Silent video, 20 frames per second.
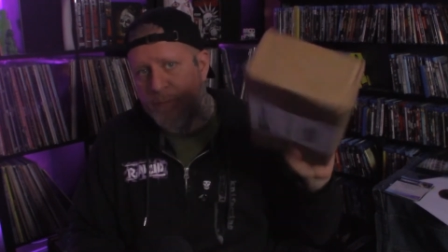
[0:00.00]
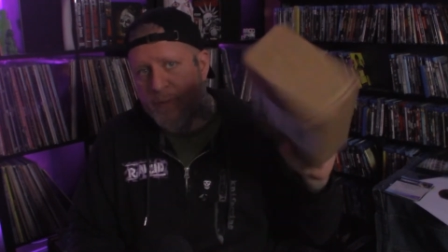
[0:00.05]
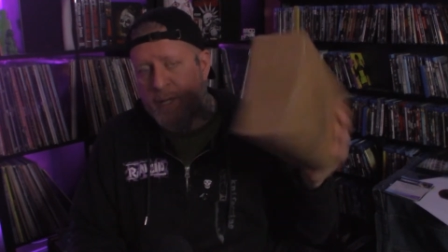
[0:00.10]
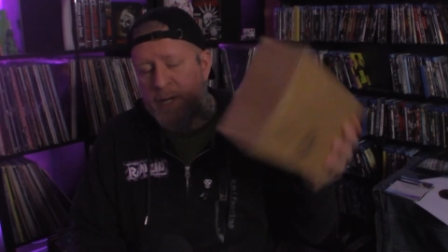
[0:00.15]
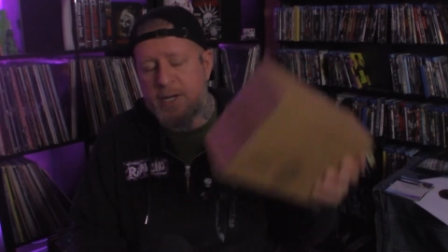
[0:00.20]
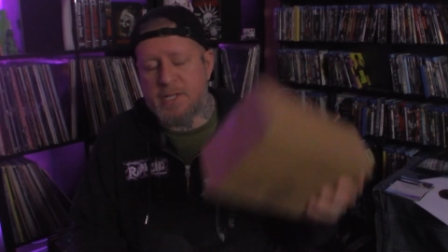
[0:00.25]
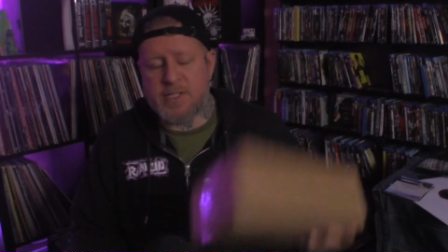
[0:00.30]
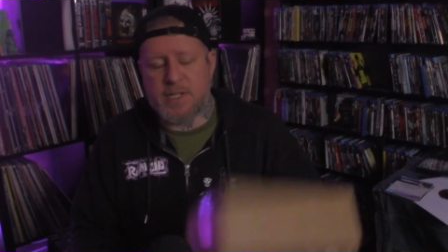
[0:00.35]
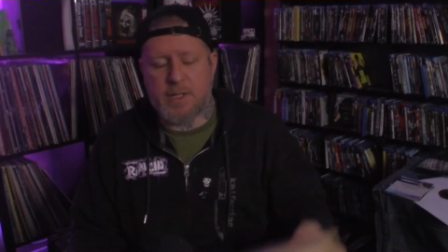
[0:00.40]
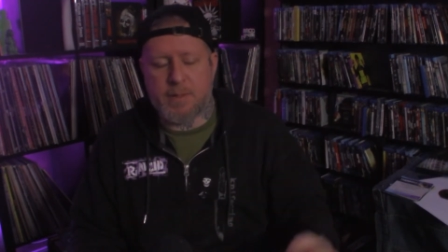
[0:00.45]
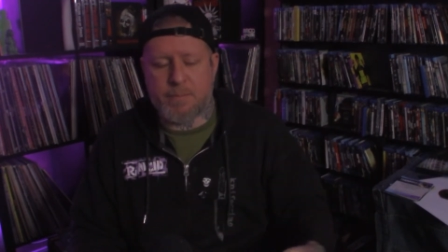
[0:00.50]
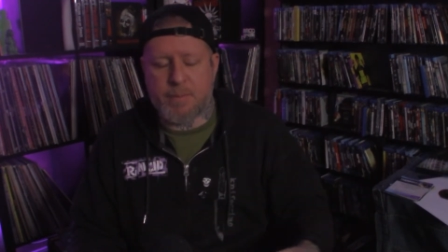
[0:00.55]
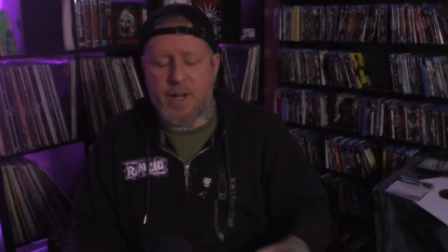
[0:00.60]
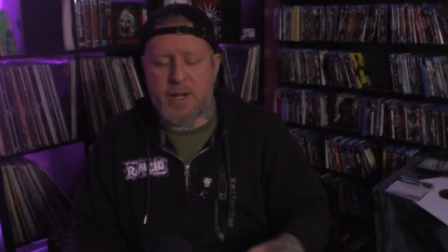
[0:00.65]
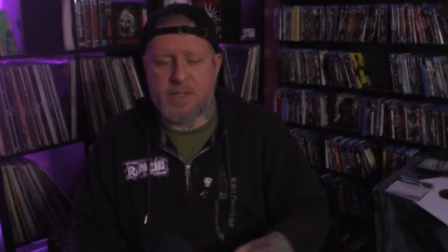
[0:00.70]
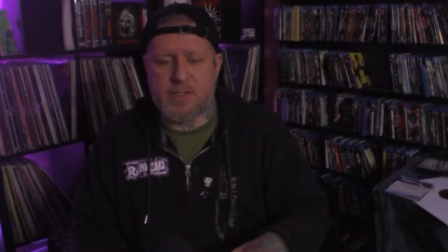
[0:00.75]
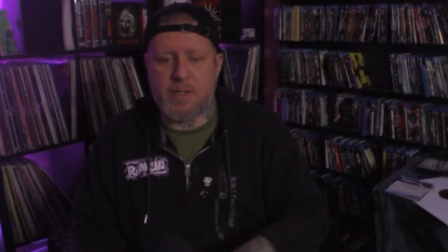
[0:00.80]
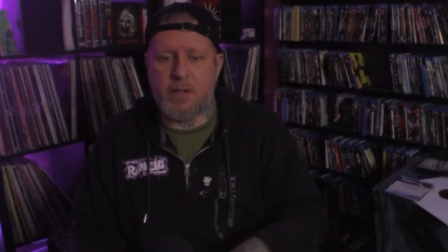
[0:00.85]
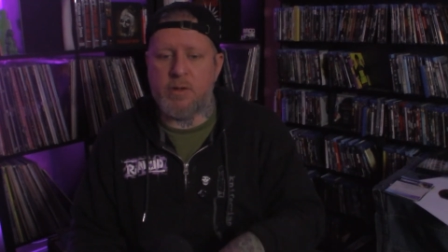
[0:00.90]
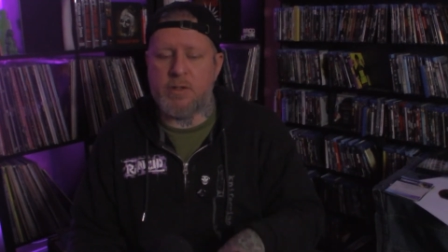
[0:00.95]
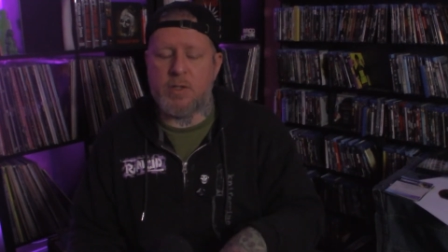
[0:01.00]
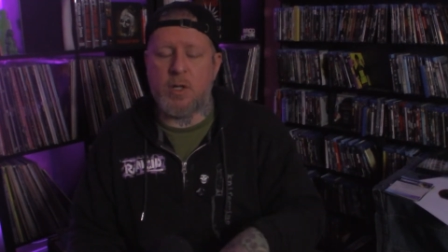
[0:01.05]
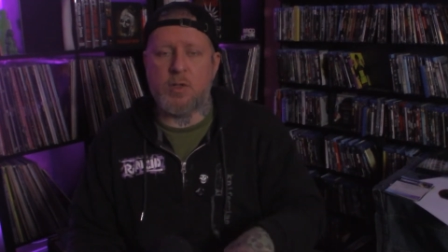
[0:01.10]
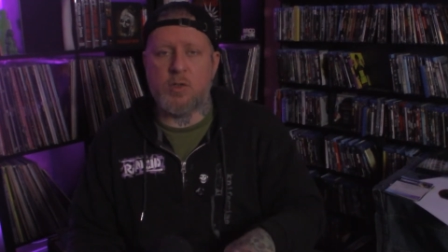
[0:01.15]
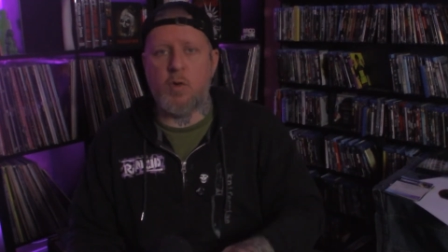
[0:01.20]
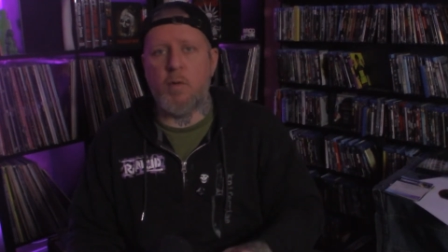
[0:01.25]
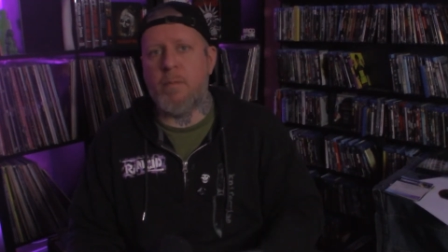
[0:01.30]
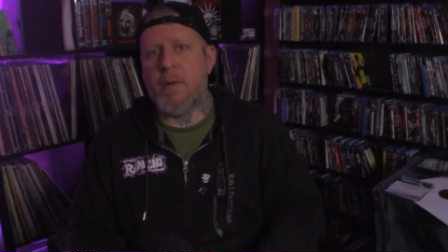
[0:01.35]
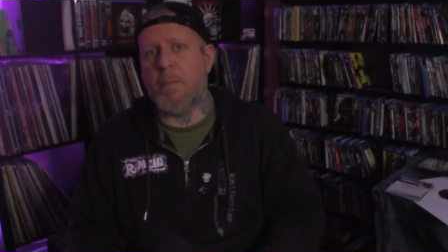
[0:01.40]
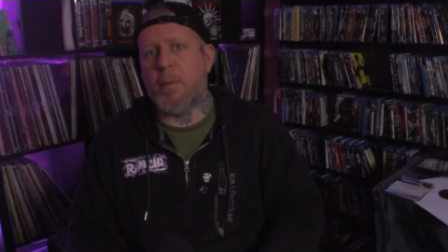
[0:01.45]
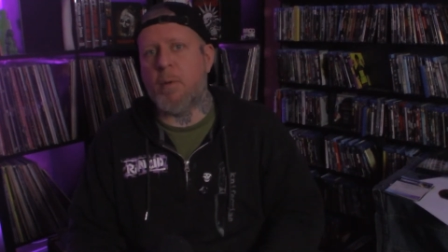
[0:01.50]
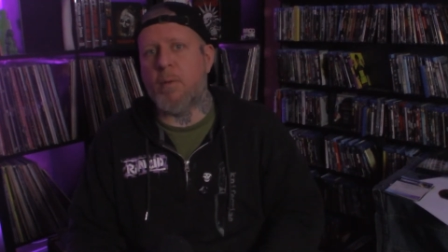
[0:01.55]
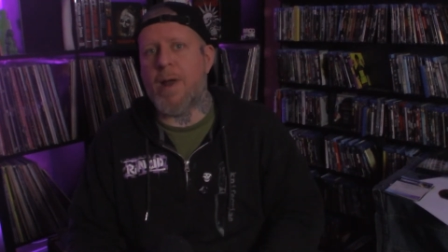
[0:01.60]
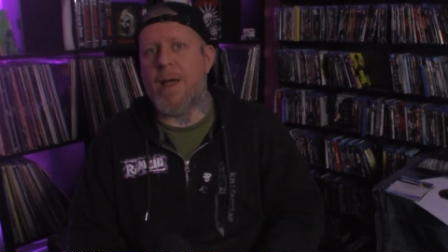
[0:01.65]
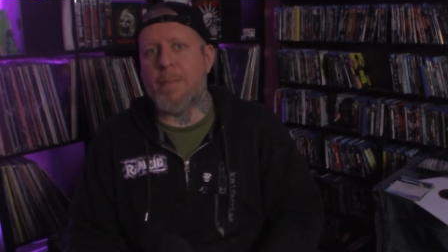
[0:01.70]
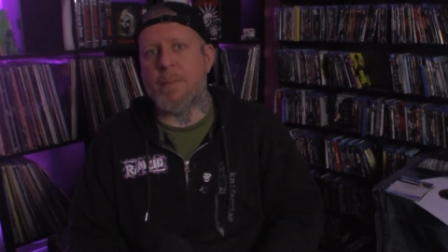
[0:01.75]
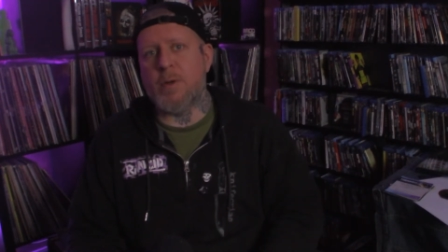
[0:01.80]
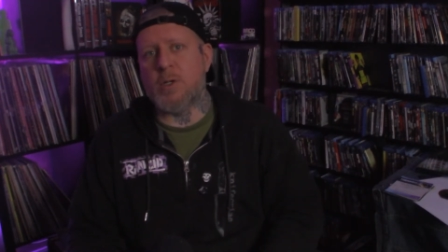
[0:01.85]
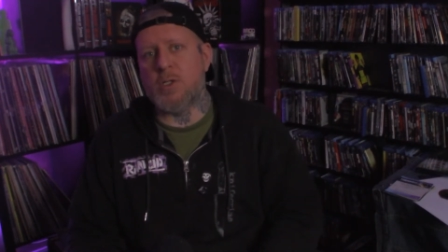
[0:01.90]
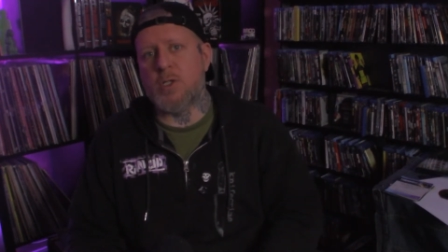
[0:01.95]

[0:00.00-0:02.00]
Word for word: And inside the box, there's also a bubble wrapper.